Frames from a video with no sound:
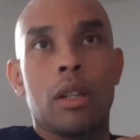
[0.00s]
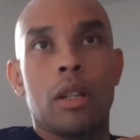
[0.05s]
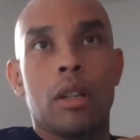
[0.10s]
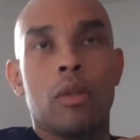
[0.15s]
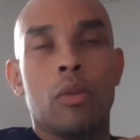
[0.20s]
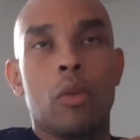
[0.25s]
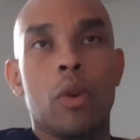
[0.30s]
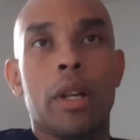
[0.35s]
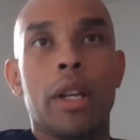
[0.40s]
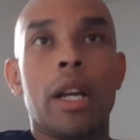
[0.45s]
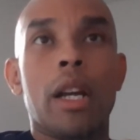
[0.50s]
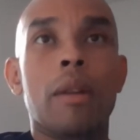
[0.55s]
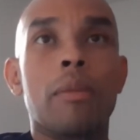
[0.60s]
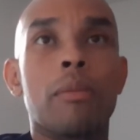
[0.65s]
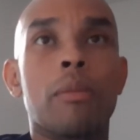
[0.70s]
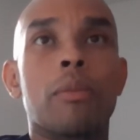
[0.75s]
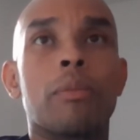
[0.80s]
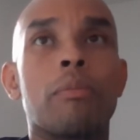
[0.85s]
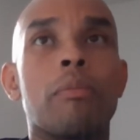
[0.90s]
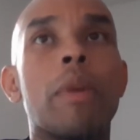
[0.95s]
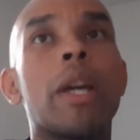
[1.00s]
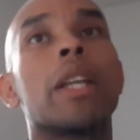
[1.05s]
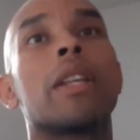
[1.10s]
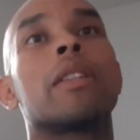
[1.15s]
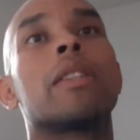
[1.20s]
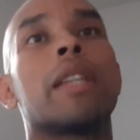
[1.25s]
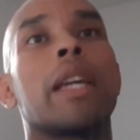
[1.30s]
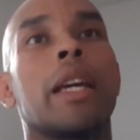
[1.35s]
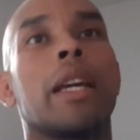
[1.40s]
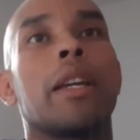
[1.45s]
When I'm
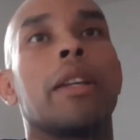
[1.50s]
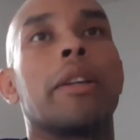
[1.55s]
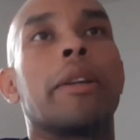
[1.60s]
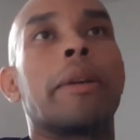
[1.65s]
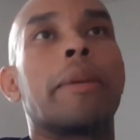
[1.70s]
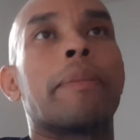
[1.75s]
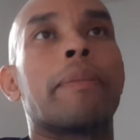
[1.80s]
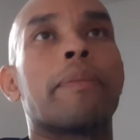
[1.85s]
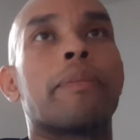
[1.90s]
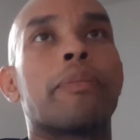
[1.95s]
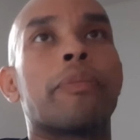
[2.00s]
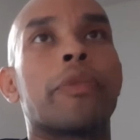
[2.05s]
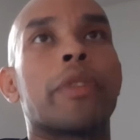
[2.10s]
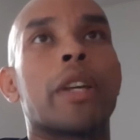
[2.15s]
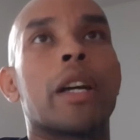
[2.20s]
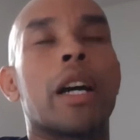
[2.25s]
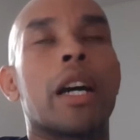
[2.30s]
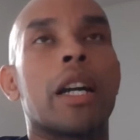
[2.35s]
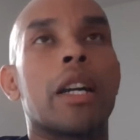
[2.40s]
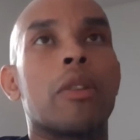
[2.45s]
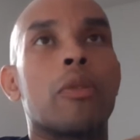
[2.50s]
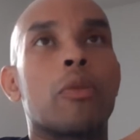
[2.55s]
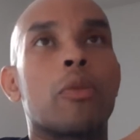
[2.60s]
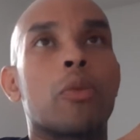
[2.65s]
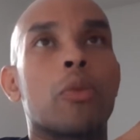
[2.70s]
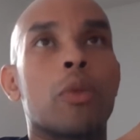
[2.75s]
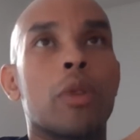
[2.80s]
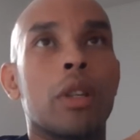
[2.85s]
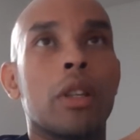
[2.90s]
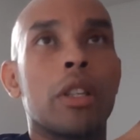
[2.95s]
meditating, I
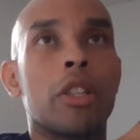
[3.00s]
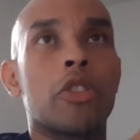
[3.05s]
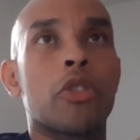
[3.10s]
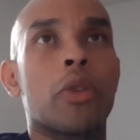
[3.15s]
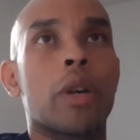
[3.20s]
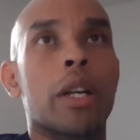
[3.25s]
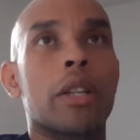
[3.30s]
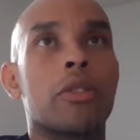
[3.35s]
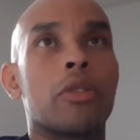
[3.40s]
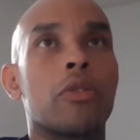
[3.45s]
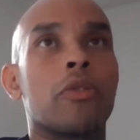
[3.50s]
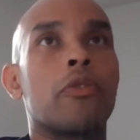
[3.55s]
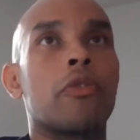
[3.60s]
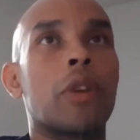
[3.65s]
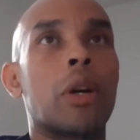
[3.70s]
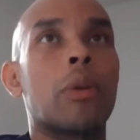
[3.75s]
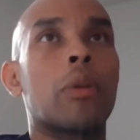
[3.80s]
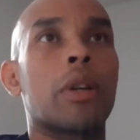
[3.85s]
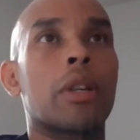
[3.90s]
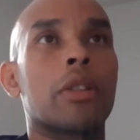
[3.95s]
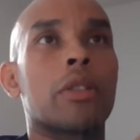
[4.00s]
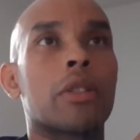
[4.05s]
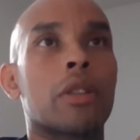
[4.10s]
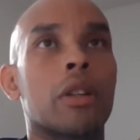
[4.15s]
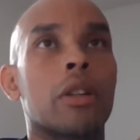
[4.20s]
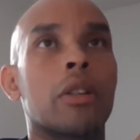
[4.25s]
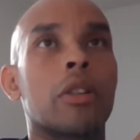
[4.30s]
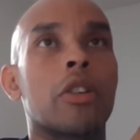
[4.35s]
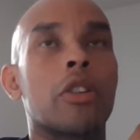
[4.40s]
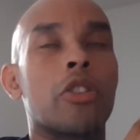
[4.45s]
really try to focus
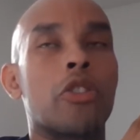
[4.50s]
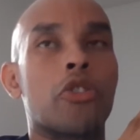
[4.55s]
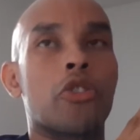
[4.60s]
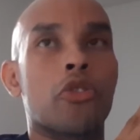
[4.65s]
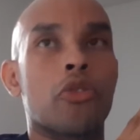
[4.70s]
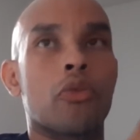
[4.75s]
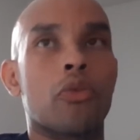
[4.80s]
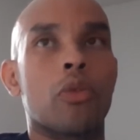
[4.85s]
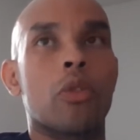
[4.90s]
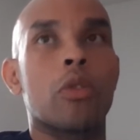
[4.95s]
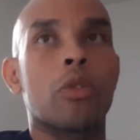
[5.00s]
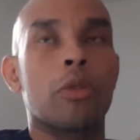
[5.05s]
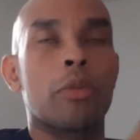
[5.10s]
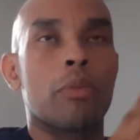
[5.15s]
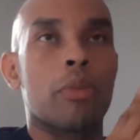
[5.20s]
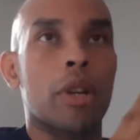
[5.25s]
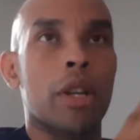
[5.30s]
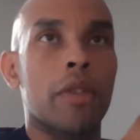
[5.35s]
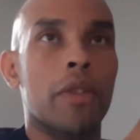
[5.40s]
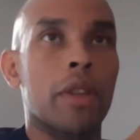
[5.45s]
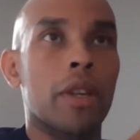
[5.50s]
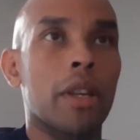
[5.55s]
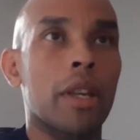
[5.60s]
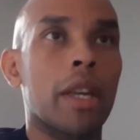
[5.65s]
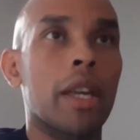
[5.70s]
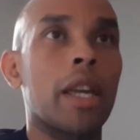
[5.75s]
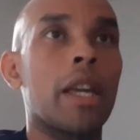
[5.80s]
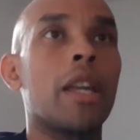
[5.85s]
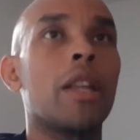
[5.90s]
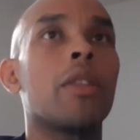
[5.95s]
on controlled
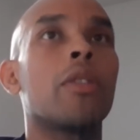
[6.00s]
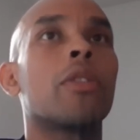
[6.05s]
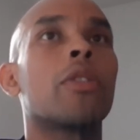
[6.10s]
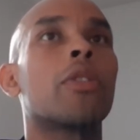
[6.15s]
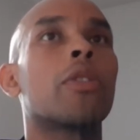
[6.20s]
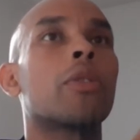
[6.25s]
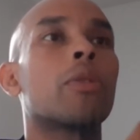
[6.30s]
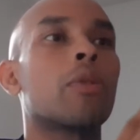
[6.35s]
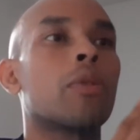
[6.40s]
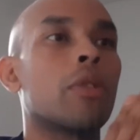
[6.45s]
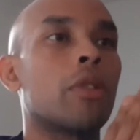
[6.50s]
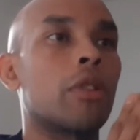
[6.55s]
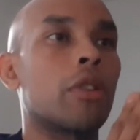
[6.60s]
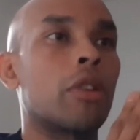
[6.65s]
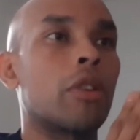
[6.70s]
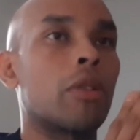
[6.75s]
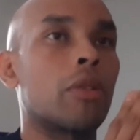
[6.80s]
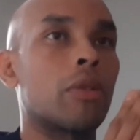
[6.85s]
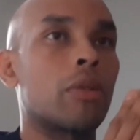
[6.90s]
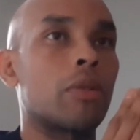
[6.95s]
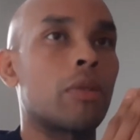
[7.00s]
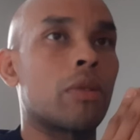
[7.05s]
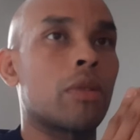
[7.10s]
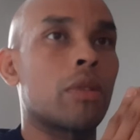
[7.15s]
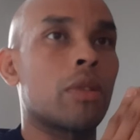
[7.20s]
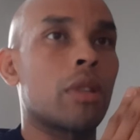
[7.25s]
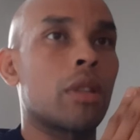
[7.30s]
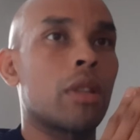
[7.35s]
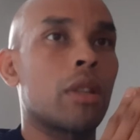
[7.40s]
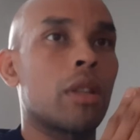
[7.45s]
breathing, in through the
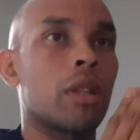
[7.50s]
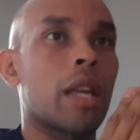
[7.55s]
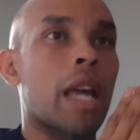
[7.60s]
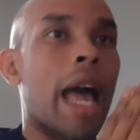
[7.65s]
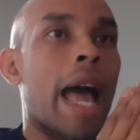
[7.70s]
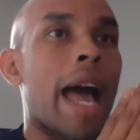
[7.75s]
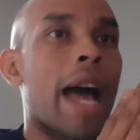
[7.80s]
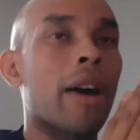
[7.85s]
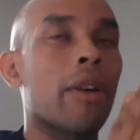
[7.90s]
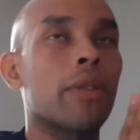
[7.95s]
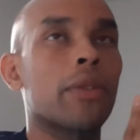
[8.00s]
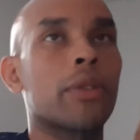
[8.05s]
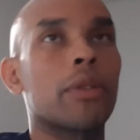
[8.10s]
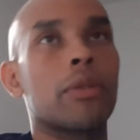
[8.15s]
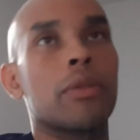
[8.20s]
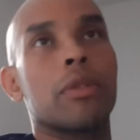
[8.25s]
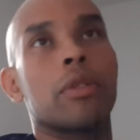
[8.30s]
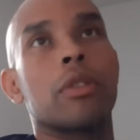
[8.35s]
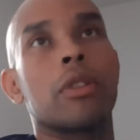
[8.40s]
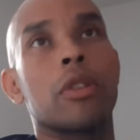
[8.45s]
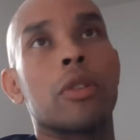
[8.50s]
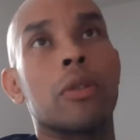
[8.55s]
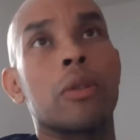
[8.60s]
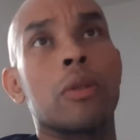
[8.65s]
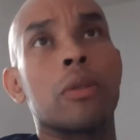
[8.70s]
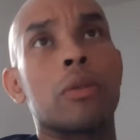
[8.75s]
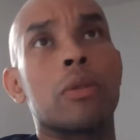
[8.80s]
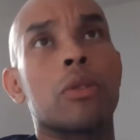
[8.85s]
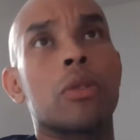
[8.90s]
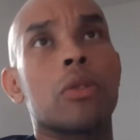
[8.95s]
nose, out through the
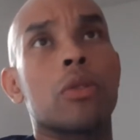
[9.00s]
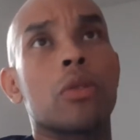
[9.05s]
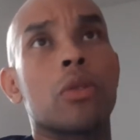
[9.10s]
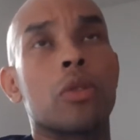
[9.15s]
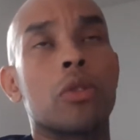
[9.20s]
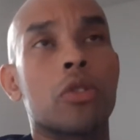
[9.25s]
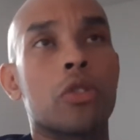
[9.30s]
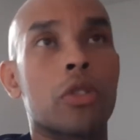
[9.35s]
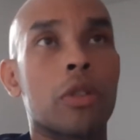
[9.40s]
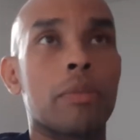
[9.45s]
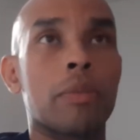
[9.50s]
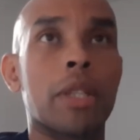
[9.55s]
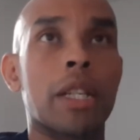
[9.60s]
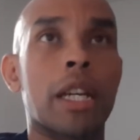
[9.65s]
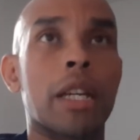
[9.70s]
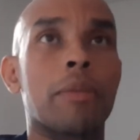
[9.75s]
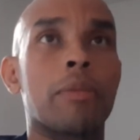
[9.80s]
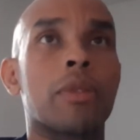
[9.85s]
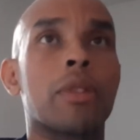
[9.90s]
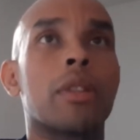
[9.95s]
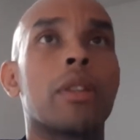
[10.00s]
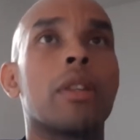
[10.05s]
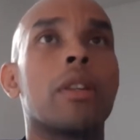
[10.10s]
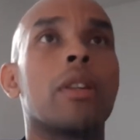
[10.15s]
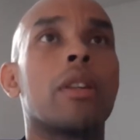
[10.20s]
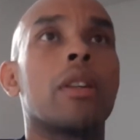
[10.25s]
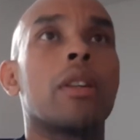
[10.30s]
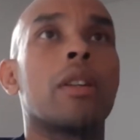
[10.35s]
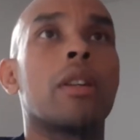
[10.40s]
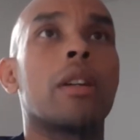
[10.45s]
nose, or sometimes
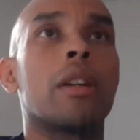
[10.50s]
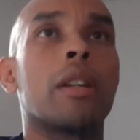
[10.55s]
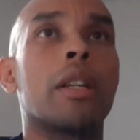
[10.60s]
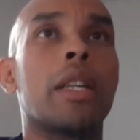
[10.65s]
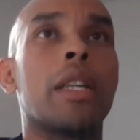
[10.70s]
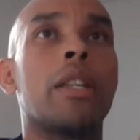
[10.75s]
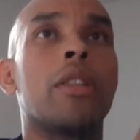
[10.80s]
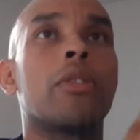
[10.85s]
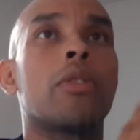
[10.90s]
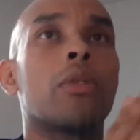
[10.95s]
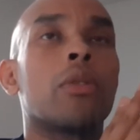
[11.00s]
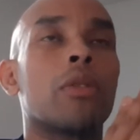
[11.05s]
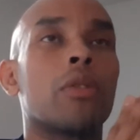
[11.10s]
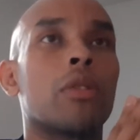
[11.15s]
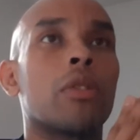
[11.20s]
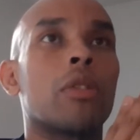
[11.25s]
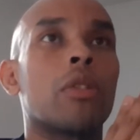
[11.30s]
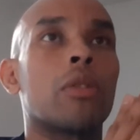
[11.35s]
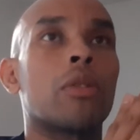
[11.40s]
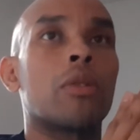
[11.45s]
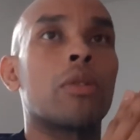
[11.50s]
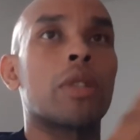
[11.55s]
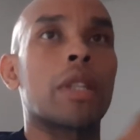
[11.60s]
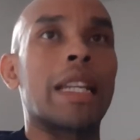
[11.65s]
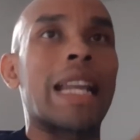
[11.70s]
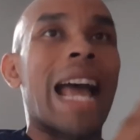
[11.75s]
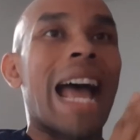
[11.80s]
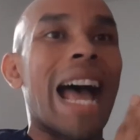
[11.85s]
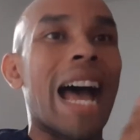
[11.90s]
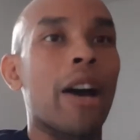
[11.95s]
in through the nose
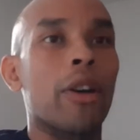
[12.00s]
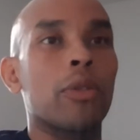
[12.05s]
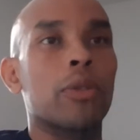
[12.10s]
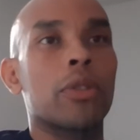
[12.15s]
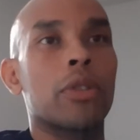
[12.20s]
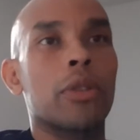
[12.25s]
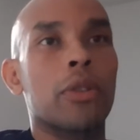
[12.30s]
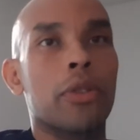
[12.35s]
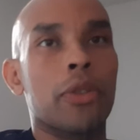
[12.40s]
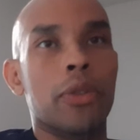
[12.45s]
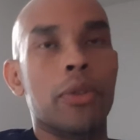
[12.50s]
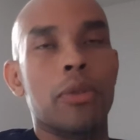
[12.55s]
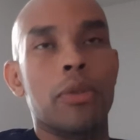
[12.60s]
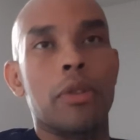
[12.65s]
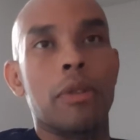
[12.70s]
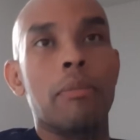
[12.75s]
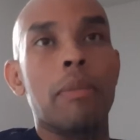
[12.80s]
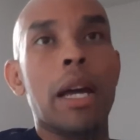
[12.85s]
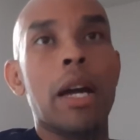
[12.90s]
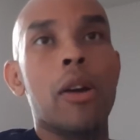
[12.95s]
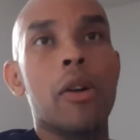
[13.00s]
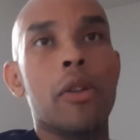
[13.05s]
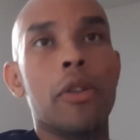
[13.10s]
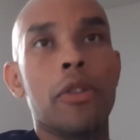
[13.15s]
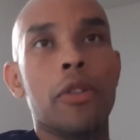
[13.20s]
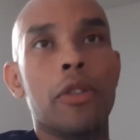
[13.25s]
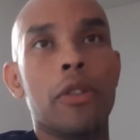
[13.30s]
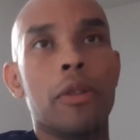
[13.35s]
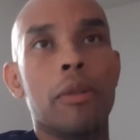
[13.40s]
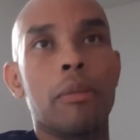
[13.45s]
and out through the
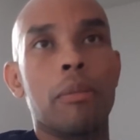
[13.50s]
mouth.